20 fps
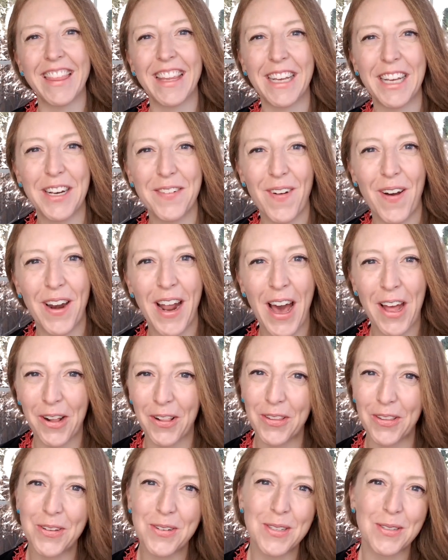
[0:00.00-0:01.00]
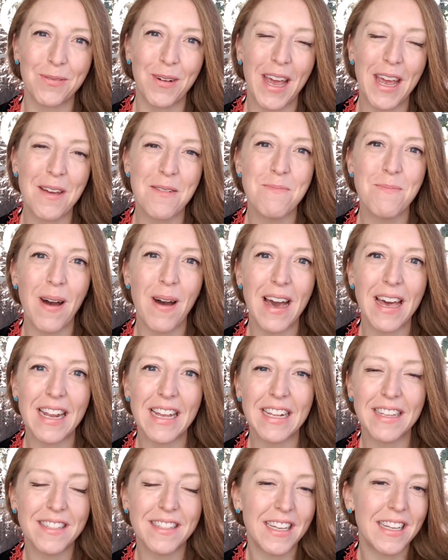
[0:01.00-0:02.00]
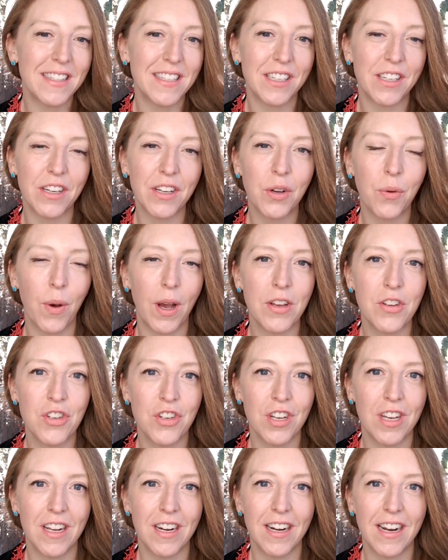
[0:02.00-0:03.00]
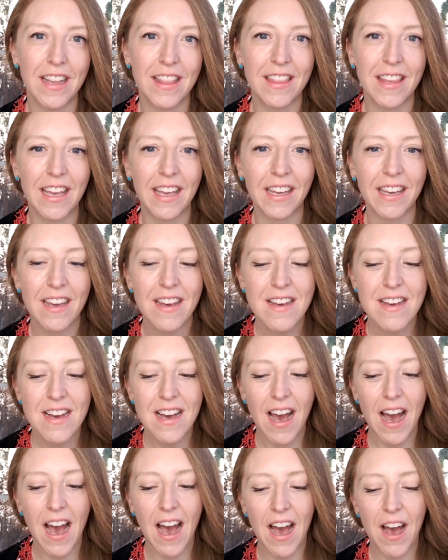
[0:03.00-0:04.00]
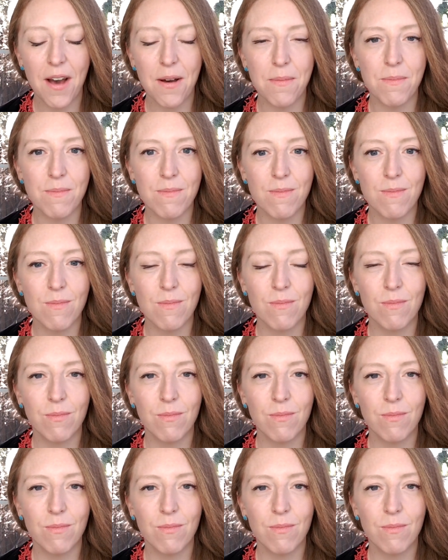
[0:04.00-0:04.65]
thinking about how to lose weight, but it's, it's a good question. I think um,